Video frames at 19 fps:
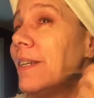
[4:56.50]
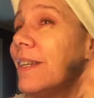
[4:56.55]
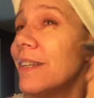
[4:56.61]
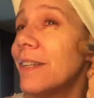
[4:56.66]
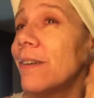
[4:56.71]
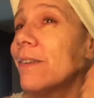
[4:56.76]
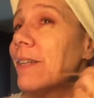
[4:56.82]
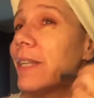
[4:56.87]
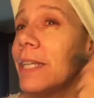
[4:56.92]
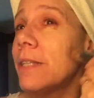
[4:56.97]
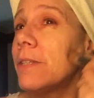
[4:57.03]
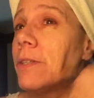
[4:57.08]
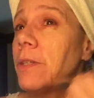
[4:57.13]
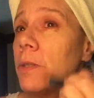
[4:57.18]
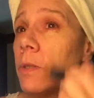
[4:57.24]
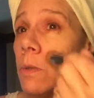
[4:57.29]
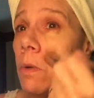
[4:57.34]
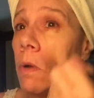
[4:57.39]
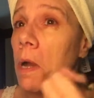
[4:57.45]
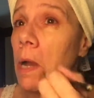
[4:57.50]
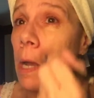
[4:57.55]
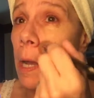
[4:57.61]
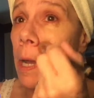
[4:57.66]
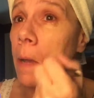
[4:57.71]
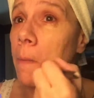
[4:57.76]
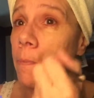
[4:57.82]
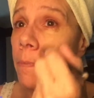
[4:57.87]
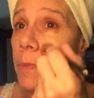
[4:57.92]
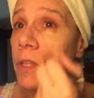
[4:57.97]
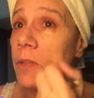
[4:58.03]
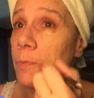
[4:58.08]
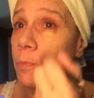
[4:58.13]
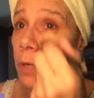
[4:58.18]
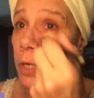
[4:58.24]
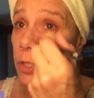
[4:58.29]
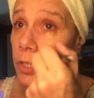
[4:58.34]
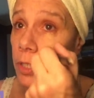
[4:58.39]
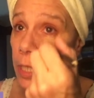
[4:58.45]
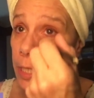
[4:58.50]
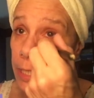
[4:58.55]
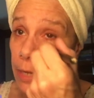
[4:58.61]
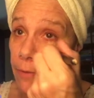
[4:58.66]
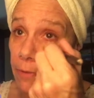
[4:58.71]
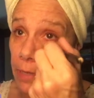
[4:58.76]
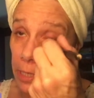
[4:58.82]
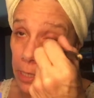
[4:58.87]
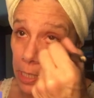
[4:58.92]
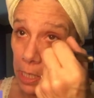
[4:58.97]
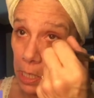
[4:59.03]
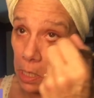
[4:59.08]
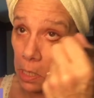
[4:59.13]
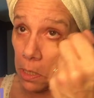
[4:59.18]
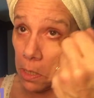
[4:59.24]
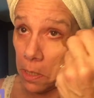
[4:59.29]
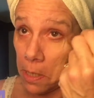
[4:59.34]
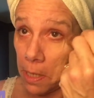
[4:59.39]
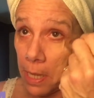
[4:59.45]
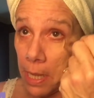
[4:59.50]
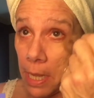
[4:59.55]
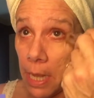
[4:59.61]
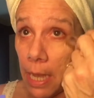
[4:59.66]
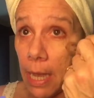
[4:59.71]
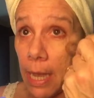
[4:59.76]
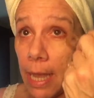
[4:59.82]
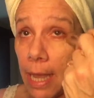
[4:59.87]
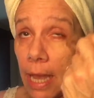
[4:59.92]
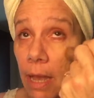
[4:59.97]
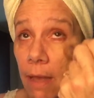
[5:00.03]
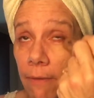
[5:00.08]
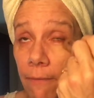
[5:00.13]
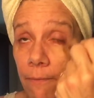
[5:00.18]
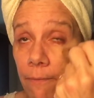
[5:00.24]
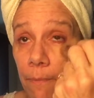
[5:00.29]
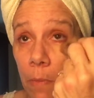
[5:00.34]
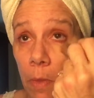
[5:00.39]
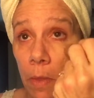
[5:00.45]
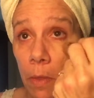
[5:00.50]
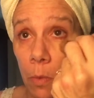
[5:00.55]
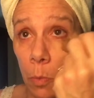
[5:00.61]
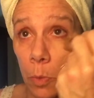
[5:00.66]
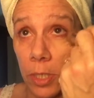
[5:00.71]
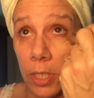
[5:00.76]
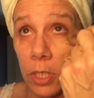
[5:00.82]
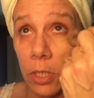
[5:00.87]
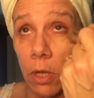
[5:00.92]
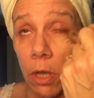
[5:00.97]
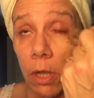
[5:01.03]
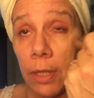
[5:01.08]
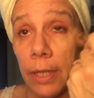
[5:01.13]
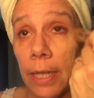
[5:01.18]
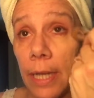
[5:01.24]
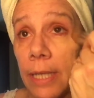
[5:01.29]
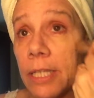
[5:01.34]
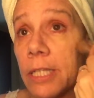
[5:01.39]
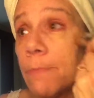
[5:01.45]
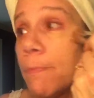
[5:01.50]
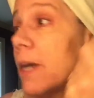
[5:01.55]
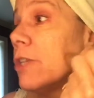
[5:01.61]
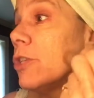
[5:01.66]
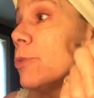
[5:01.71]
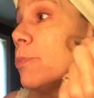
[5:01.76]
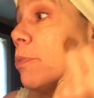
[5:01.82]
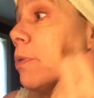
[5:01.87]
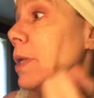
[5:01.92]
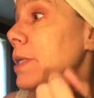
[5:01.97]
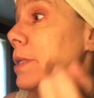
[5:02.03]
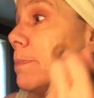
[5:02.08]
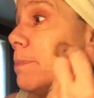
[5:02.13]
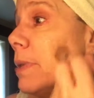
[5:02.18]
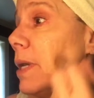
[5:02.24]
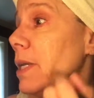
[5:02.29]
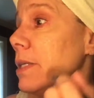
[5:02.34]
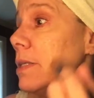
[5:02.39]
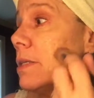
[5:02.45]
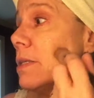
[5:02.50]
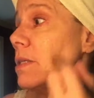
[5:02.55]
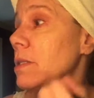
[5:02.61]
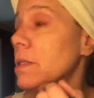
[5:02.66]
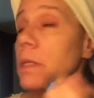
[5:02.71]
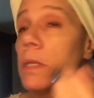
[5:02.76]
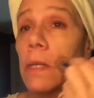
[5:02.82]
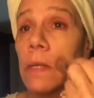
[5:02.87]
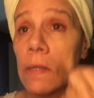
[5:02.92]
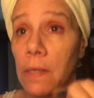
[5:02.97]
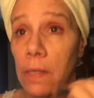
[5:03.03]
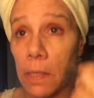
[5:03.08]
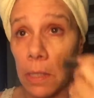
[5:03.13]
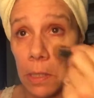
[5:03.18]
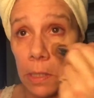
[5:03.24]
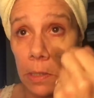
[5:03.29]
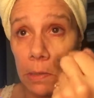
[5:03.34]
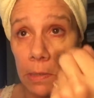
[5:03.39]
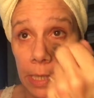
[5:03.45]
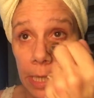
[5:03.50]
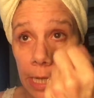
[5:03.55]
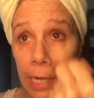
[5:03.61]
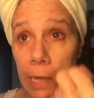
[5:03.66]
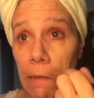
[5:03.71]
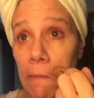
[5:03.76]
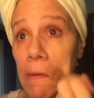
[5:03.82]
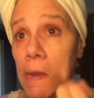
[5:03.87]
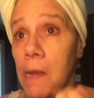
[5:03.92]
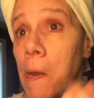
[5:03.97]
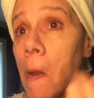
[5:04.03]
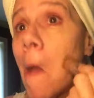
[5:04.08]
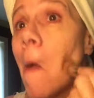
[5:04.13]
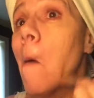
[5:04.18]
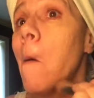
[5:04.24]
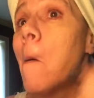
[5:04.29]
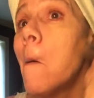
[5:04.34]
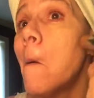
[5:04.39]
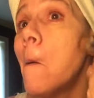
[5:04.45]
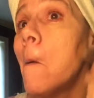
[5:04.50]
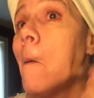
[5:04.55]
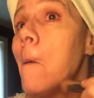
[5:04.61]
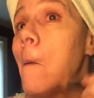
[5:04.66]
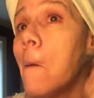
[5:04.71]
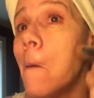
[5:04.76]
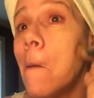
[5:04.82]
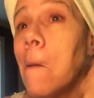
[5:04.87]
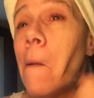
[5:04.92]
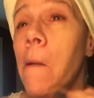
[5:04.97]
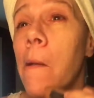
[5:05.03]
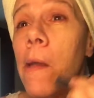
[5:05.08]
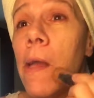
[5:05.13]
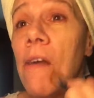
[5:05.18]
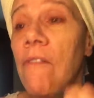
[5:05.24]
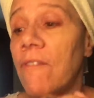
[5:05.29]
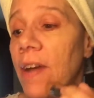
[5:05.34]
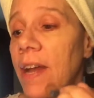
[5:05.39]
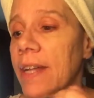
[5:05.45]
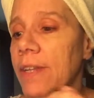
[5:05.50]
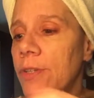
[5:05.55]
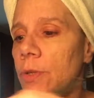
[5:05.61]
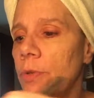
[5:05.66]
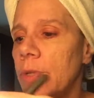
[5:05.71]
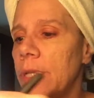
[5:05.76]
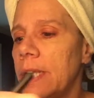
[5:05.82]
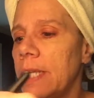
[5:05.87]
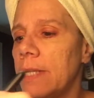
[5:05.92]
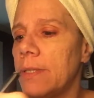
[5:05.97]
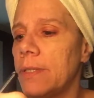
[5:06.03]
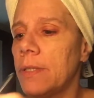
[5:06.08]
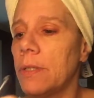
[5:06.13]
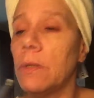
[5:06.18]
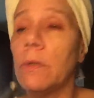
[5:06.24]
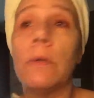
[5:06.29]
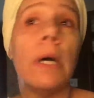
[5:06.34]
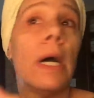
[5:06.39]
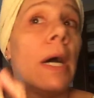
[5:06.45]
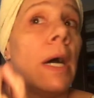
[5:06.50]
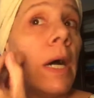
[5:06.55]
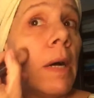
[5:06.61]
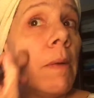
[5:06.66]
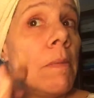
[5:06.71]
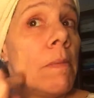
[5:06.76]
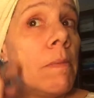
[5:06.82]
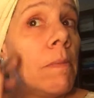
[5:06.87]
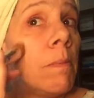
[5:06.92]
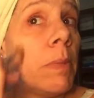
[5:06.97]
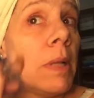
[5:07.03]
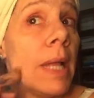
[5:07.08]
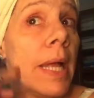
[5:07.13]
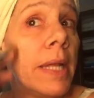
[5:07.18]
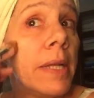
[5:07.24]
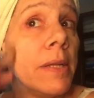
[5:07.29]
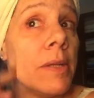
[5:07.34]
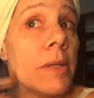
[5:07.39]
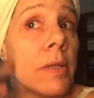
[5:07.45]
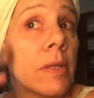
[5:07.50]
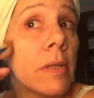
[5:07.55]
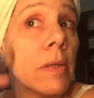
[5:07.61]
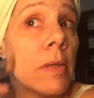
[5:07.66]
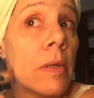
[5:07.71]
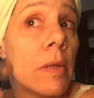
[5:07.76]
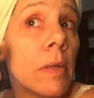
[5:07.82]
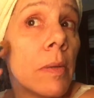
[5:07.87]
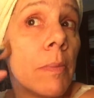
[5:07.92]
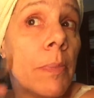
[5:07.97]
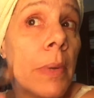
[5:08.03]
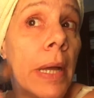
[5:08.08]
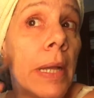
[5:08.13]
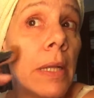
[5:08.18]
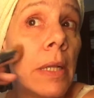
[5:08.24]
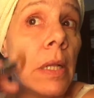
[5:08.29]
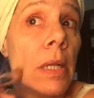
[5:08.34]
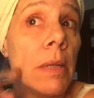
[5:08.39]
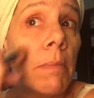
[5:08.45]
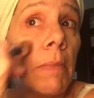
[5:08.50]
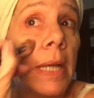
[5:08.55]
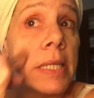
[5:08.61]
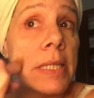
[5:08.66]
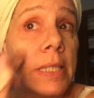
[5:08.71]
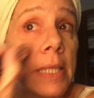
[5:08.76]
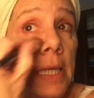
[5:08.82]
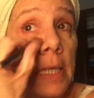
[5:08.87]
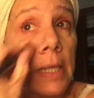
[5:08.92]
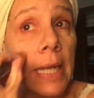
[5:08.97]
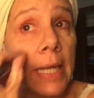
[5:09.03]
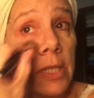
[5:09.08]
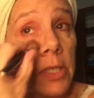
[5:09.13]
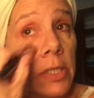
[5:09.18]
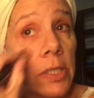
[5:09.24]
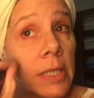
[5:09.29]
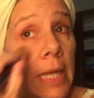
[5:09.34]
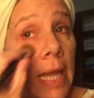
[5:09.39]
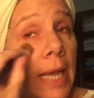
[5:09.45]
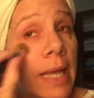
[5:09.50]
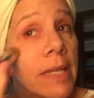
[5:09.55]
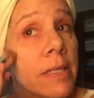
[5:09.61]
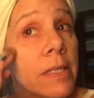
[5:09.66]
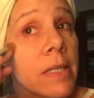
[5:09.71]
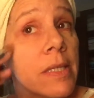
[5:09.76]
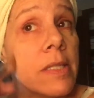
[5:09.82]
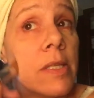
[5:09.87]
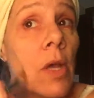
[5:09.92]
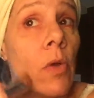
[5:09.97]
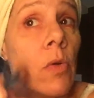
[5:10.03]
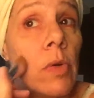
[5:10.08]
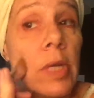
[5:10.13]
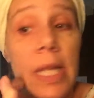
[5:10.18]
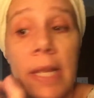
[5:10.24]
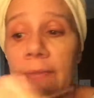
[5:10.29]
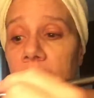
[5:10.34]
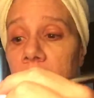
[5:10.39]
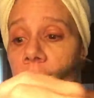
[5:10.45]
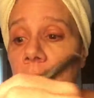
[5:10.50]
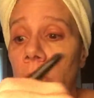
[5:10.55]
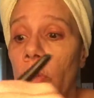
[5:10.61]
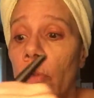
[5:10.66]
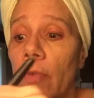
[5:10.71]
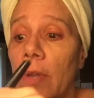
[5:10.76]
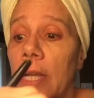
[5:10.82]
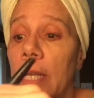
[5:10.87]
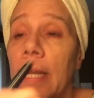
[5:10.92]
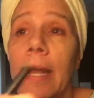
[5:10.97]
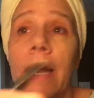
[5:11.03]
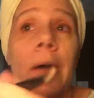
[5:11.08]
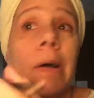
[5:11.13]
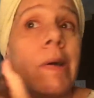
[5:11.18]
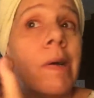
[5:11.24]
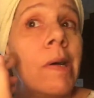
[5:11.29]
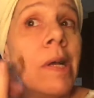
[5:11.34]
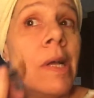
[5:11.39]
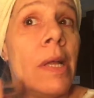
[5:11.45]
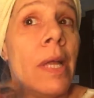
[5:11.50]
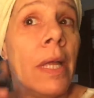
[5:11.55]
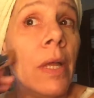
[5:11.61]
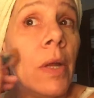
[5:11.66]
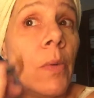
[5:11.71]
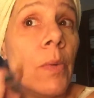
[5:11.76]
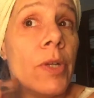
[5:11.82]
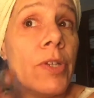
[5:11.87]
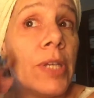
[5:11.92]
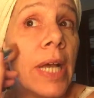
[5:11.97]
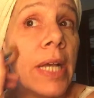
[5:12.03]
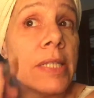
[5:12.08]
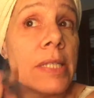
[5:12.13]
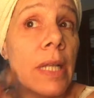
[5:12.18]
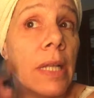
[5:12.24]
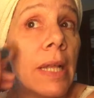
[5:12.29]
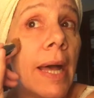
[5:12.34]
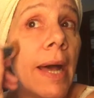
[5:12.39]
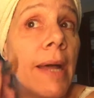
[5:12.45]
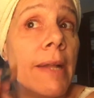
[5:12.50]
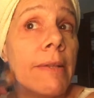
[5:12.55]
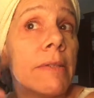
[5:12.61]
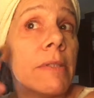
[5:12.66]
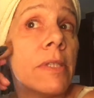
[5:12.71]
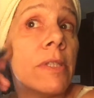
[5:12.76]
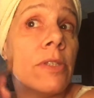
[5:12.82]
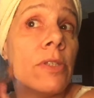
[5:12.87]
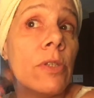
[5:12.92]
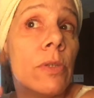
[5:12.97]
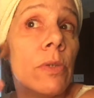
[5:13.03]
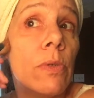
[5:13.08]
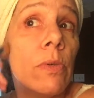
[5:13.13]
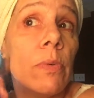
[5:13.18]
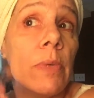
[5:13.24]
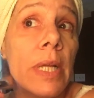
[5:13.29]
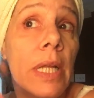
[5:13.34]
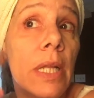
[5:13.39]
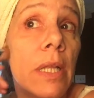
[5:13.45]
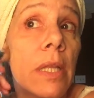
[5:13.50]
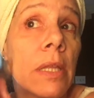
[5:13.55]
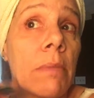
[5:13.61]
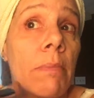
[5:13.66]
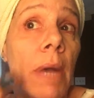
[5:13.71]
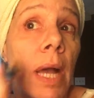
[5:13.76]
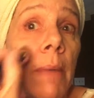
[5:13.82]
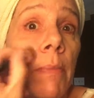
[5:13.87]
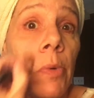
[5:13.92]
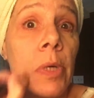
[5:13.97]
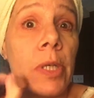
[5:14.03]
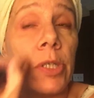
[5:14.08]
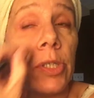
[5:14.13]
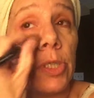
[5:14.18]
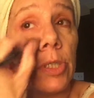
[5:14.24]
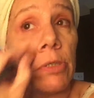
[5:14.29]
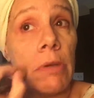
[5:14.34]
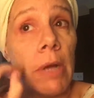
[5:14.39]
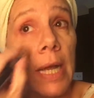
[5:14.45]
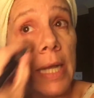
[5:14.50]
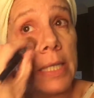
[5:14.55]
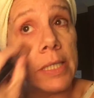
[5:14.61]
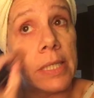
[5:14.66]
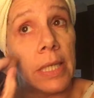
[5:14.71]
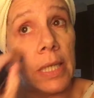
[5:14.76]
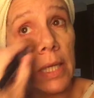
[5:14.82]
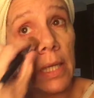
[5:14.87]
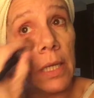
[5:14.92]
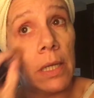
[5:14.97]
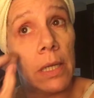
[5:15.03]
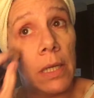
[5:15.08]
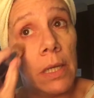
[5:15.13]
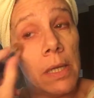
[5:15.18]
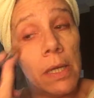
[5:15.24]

You don't need to. This brush does everything. I have what's called sponge buds. They're not out now. If I do need to blend. But my skin actually has a even tone right now, which has a lot to do with my moisturizing